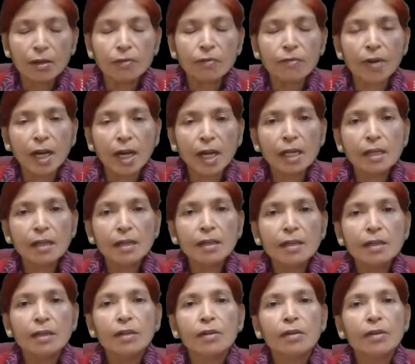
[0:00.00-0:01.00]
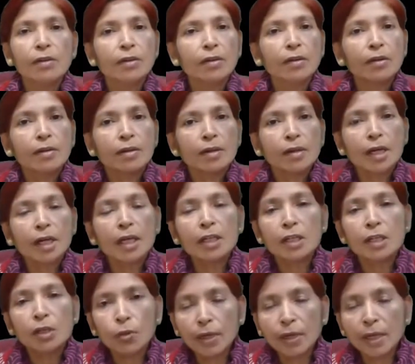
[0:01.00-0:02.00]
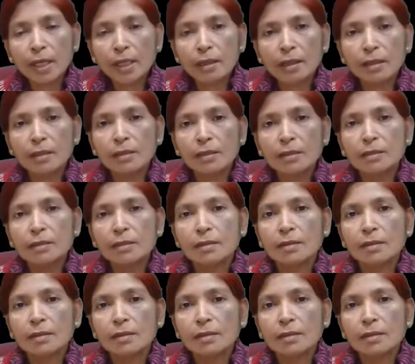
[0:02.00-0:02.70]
while concluding the